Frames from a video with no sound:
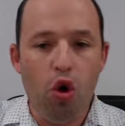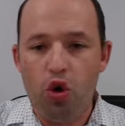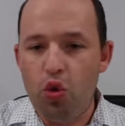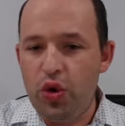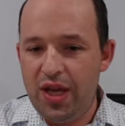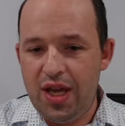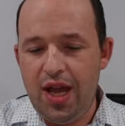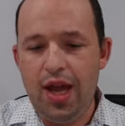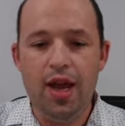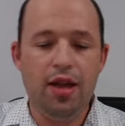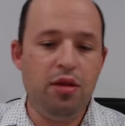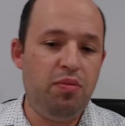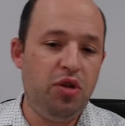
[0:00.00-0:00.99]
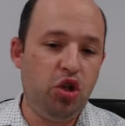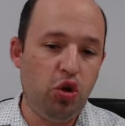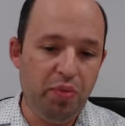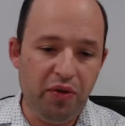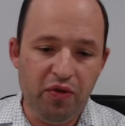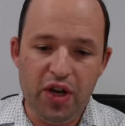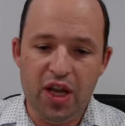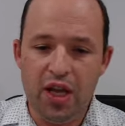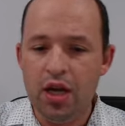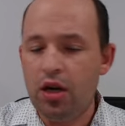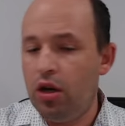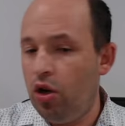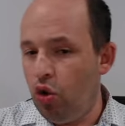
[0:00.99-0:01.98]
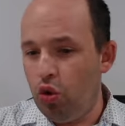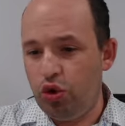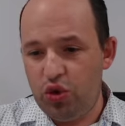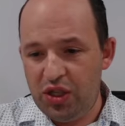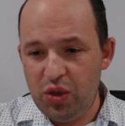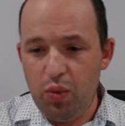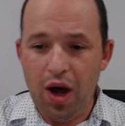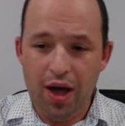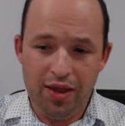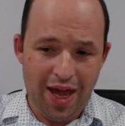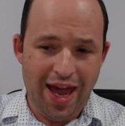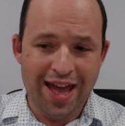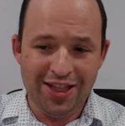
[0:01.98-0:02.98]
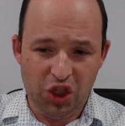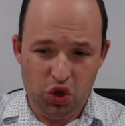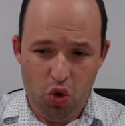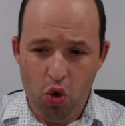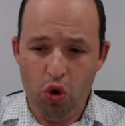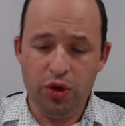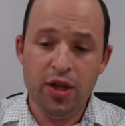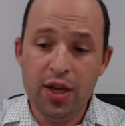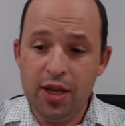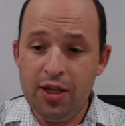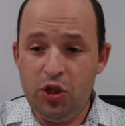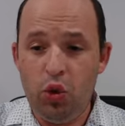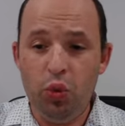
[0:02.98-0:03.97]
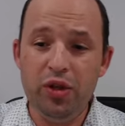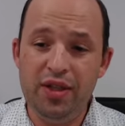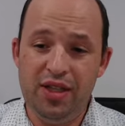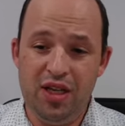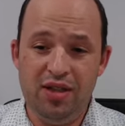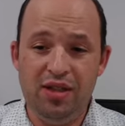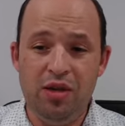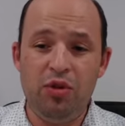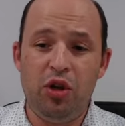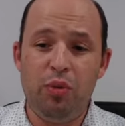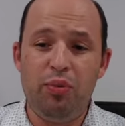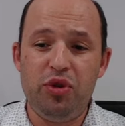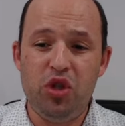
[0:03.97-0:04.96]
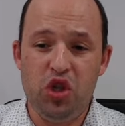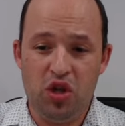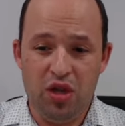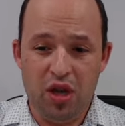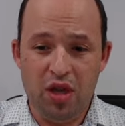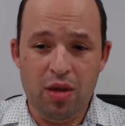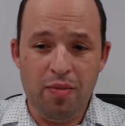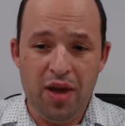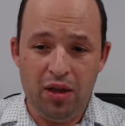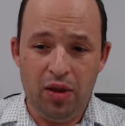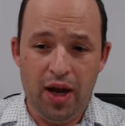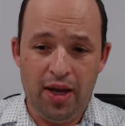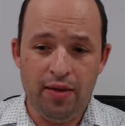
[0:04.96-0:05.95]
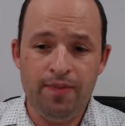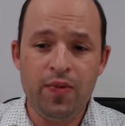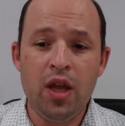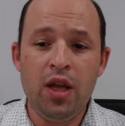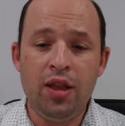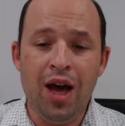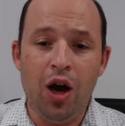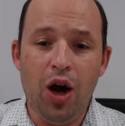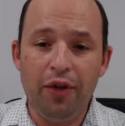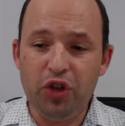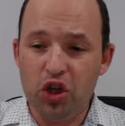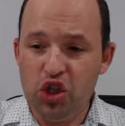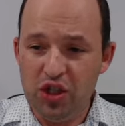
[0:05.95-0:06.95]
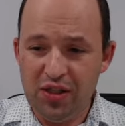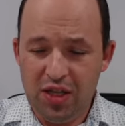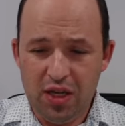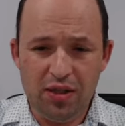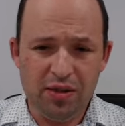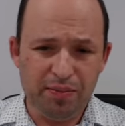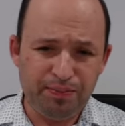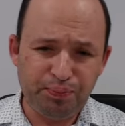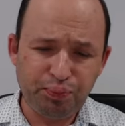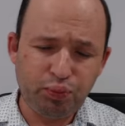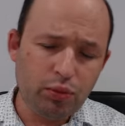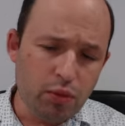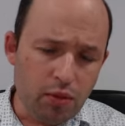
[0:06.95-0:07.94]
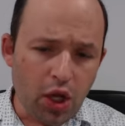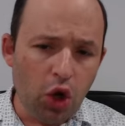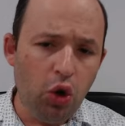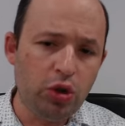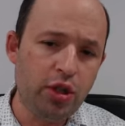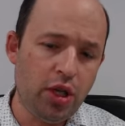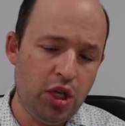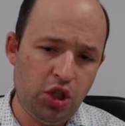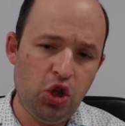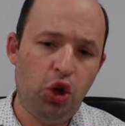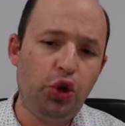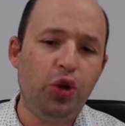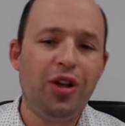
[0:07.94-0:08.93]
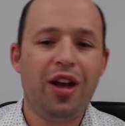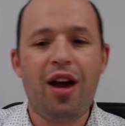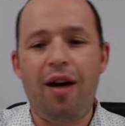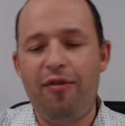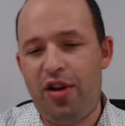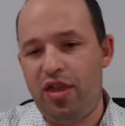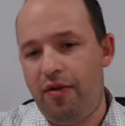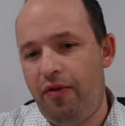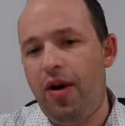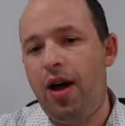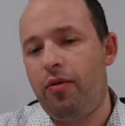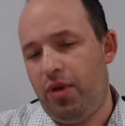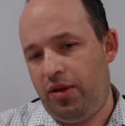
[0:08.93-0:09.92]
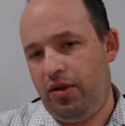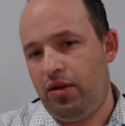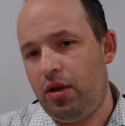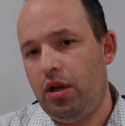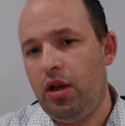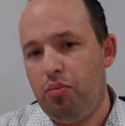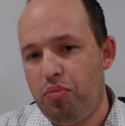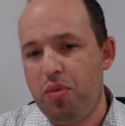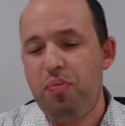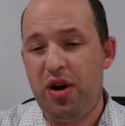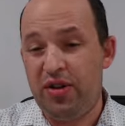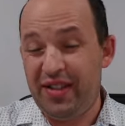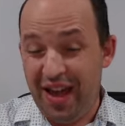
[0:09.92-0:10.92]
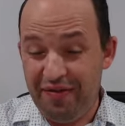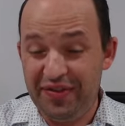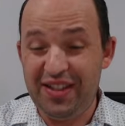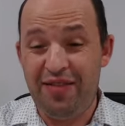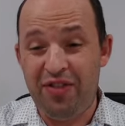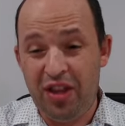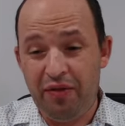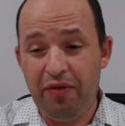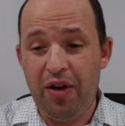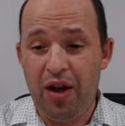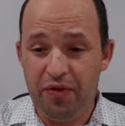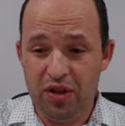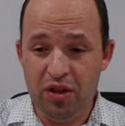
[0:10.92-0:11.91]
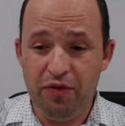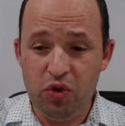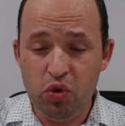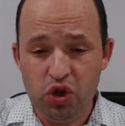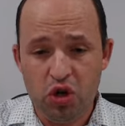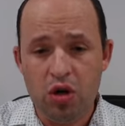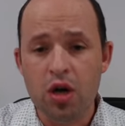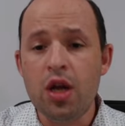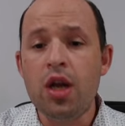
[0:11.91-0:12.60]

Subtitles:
rook e8, bishop e3, rook to c1, and so on. So we'll see a similar position in the main line. Now, after g6, also, it's not only covering f5, but it prepares f7, f5 in the future.